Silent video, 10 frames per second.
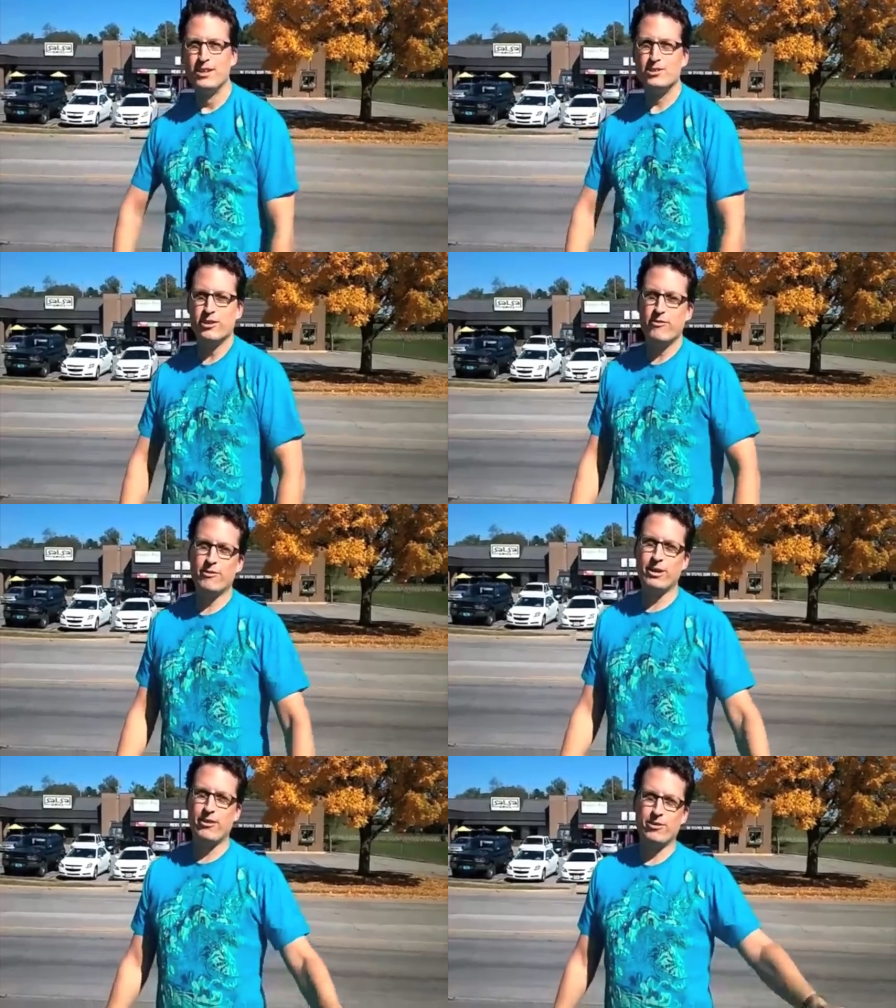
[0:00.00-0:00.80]
So even
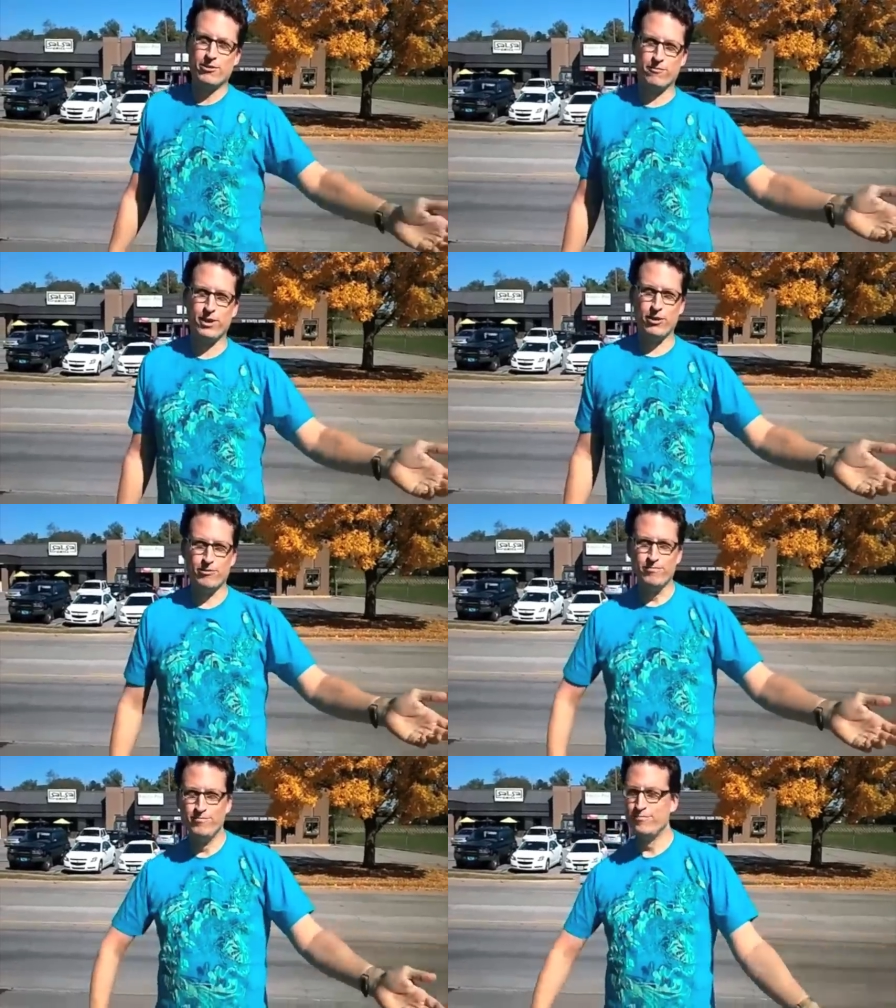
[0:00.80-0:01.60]
without your
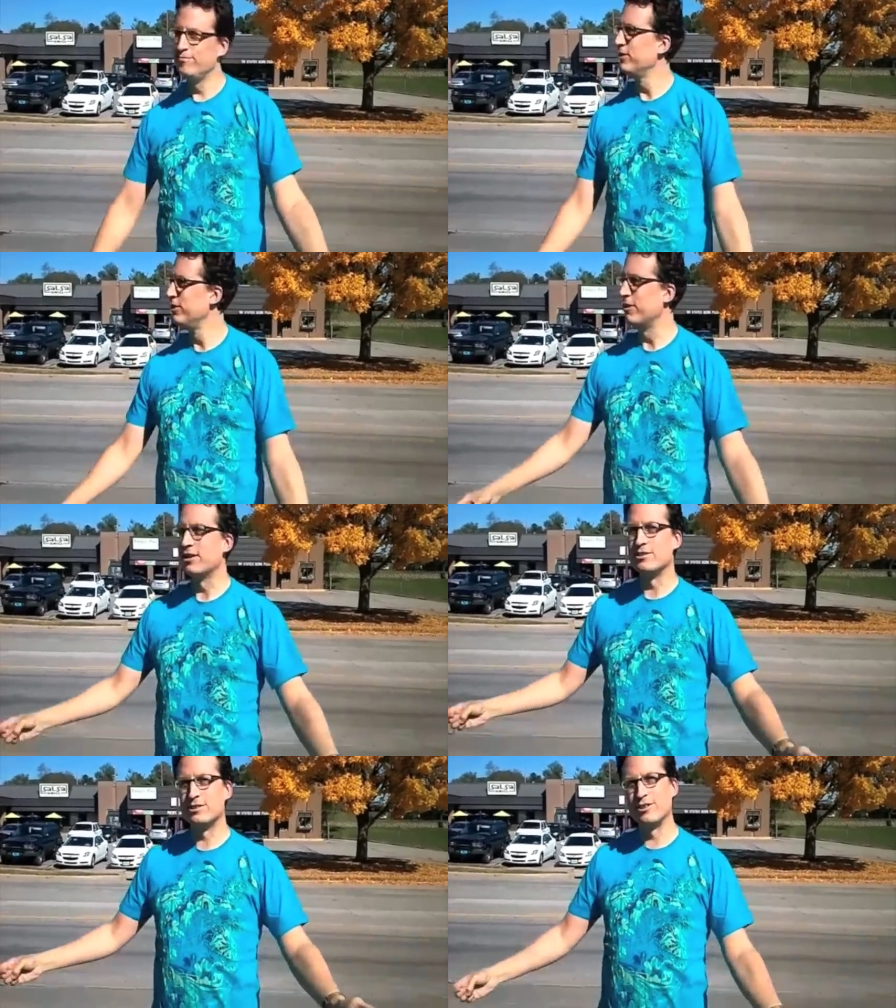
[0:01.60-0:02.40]
phone, you
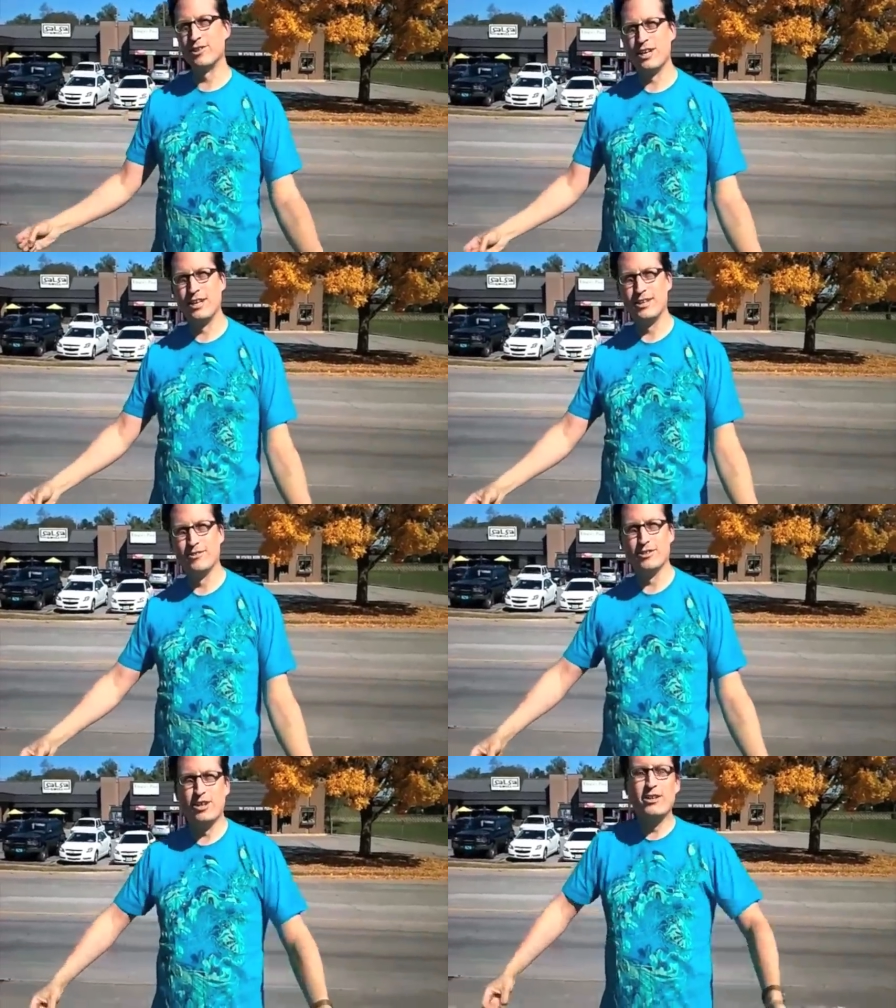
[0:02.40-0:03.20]
can consider con- you
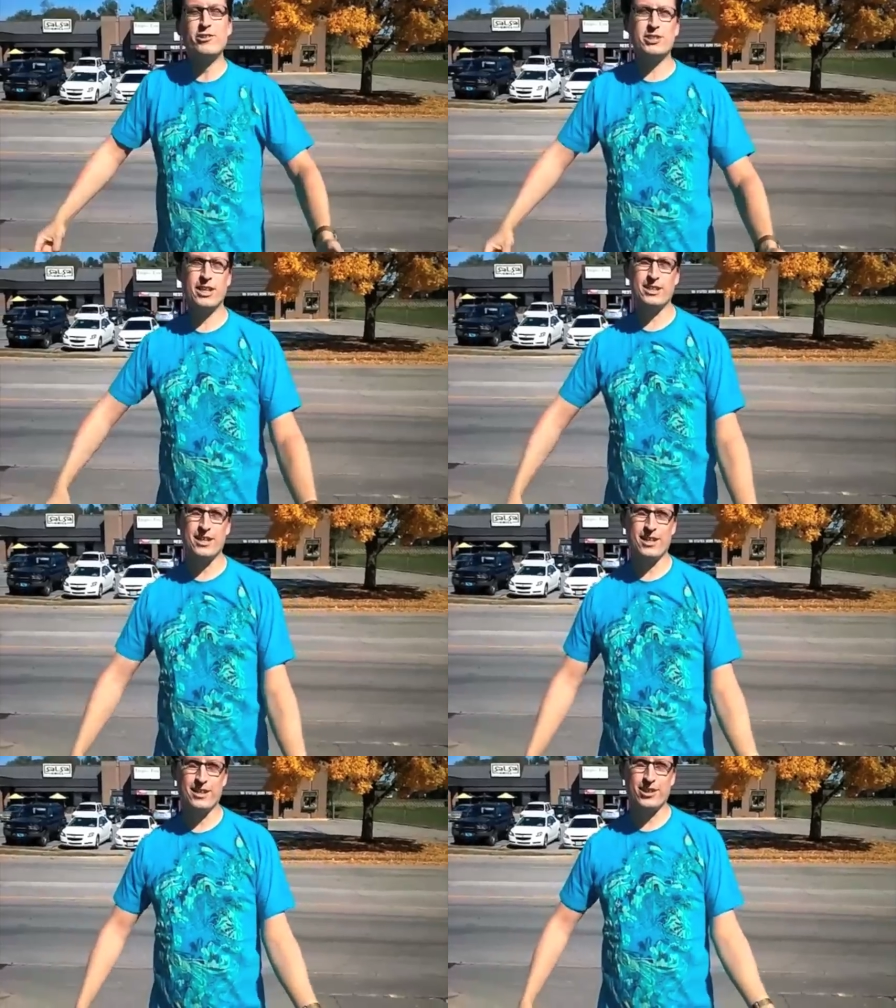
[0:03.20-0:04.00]
can understand
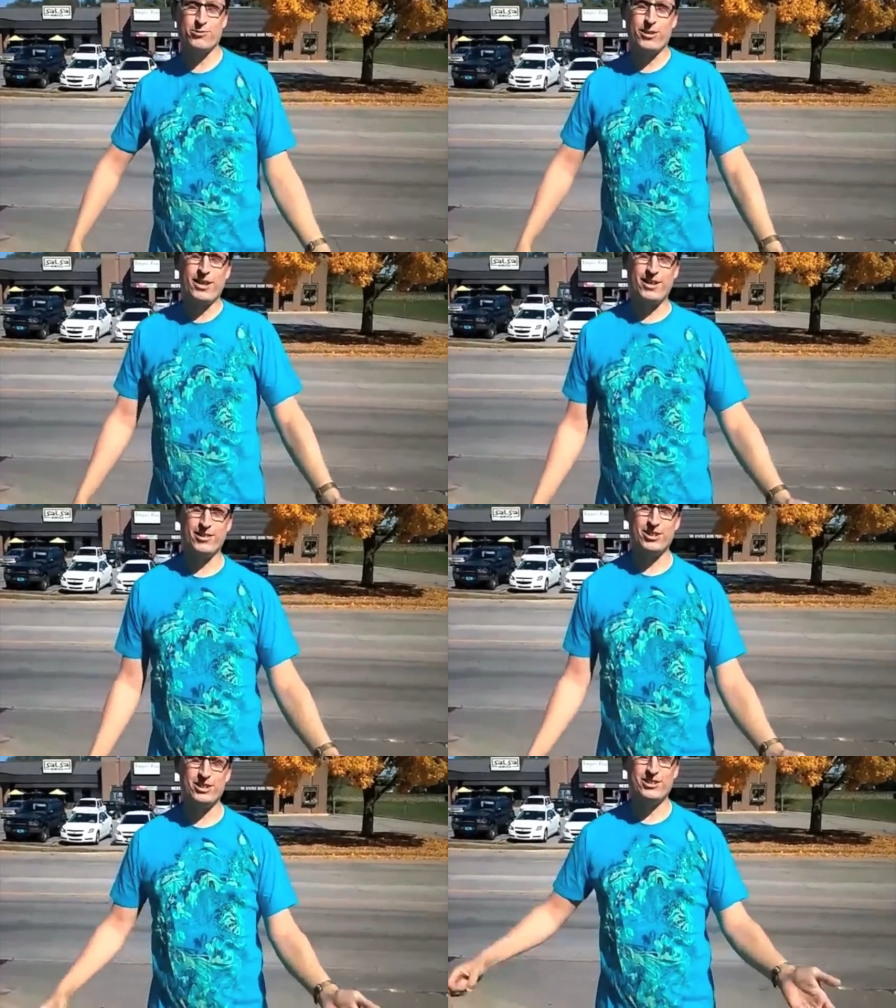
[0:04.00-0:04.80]
context with
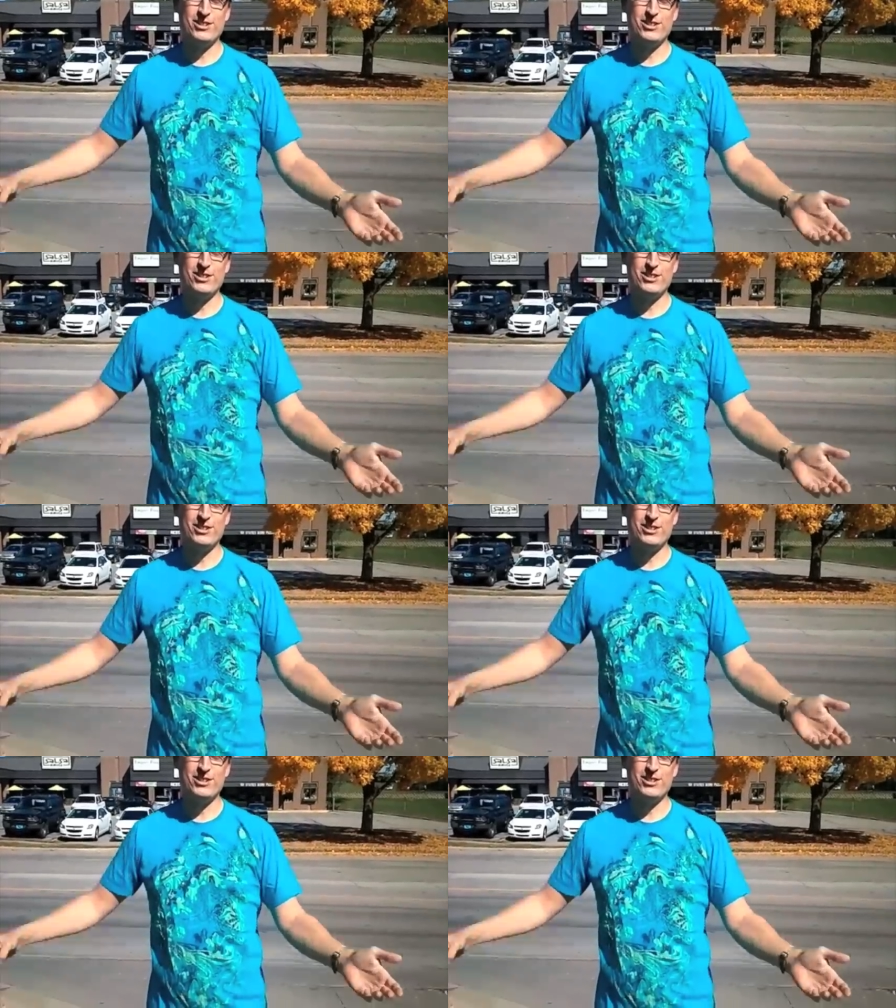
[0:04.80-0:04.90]
analogies